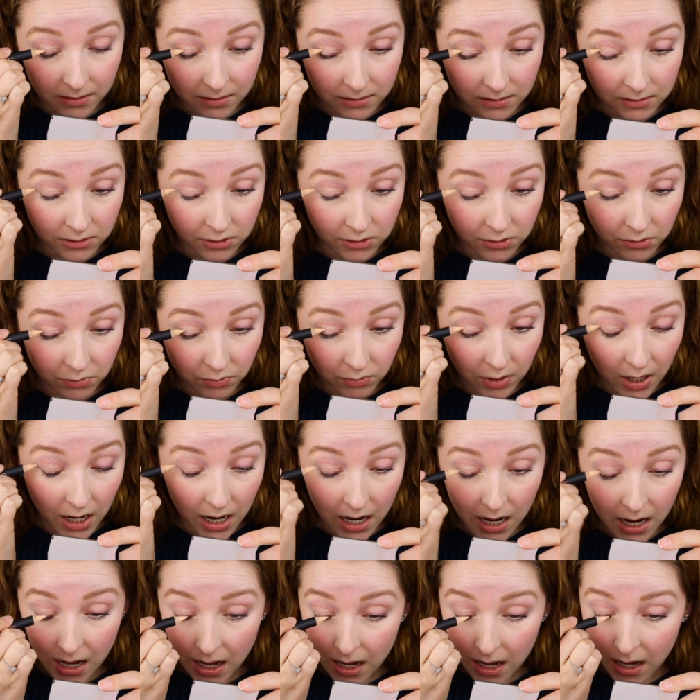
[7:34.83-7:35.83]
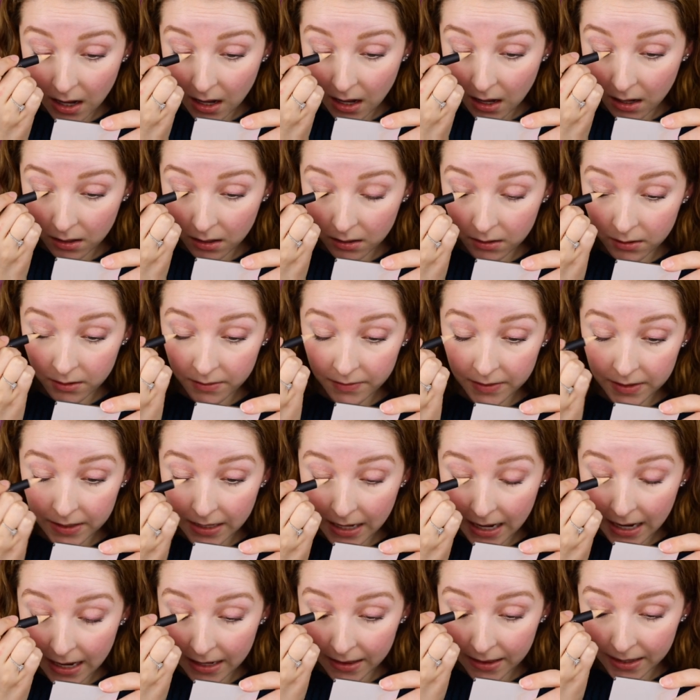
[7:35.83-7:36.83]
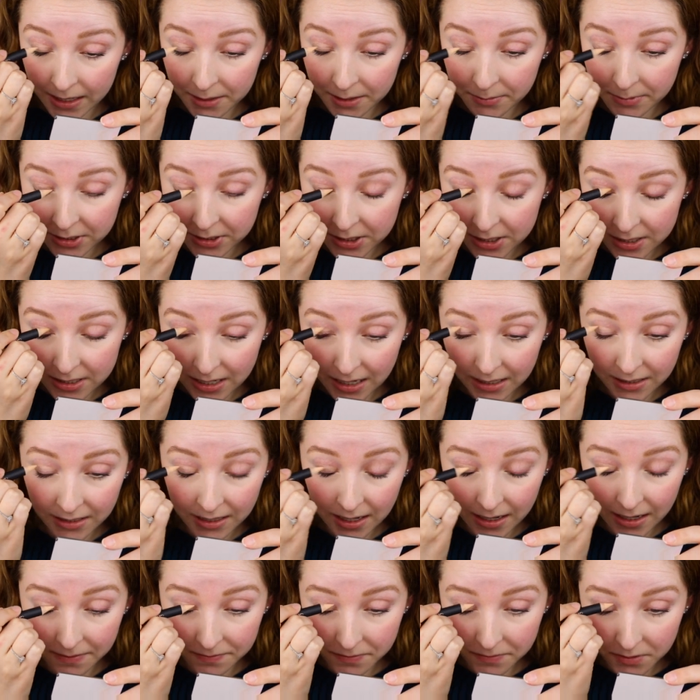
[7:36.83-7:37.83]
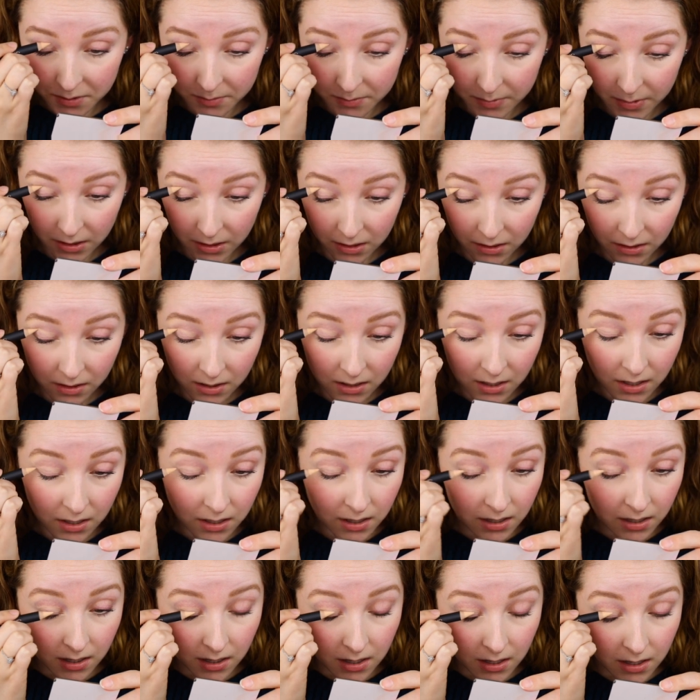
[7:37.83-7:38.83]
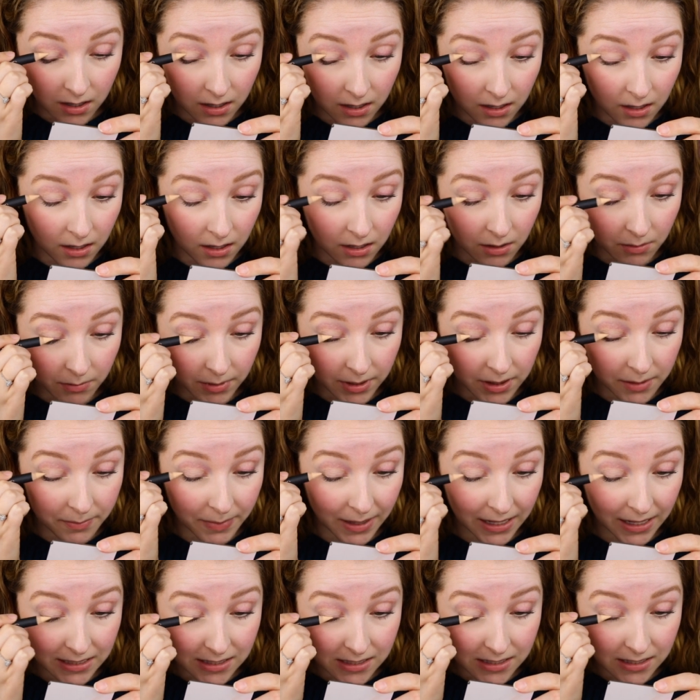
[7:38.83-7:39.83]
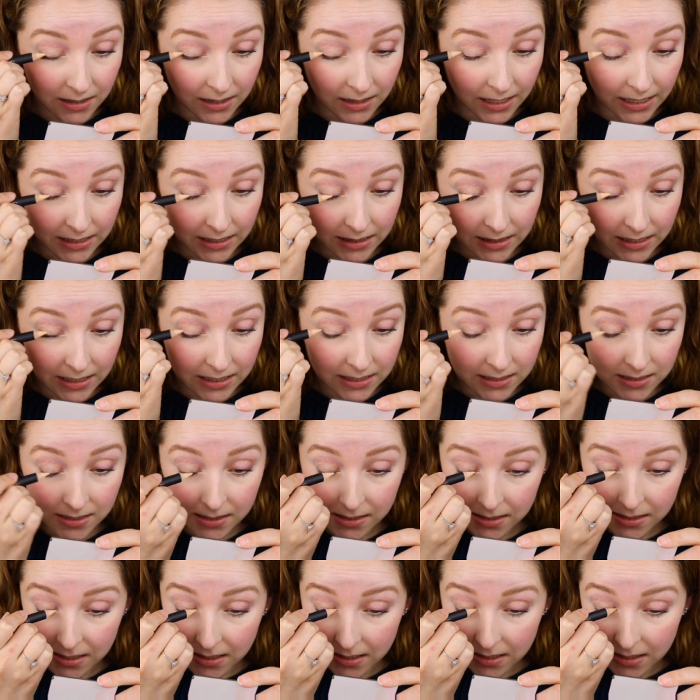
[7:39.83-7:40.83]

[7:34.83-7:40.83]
draw all over the eyelid, which is uncomfortable with a pencil like this.